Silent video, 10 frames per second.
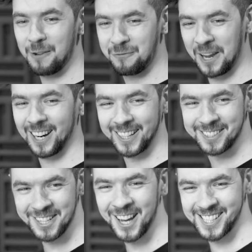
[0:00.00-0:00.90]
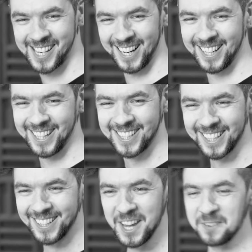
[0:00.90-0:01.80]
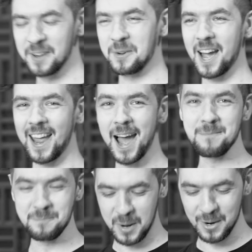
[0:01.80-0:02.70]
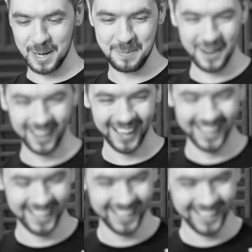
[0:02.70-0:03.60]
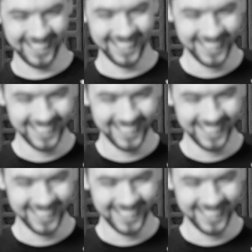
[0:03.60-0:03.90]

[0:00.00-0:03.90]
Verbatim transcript: Felix does it. Maybe I am PewDiePie.